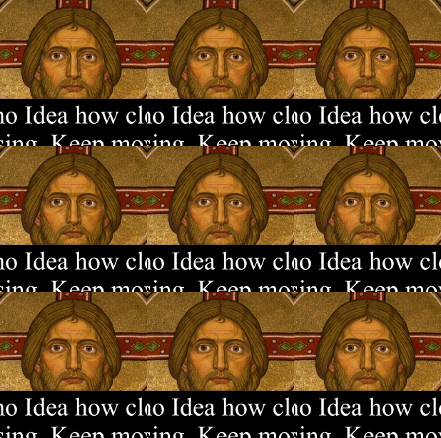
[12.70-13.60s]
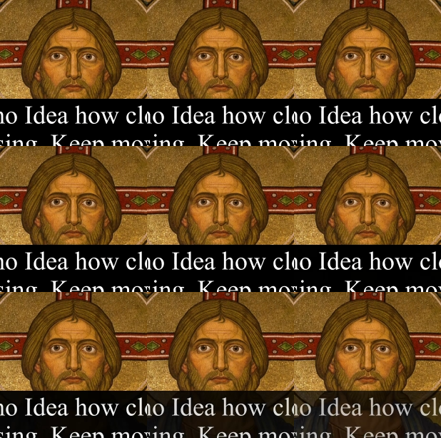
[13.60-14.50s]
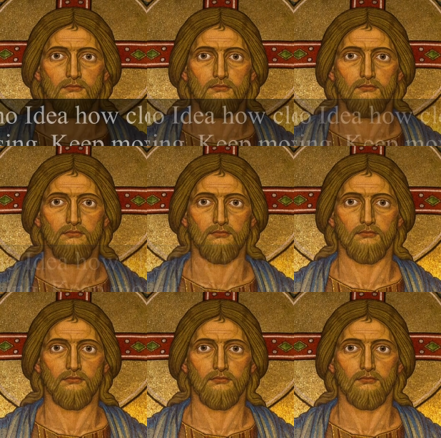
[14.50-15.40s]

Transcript: (silence)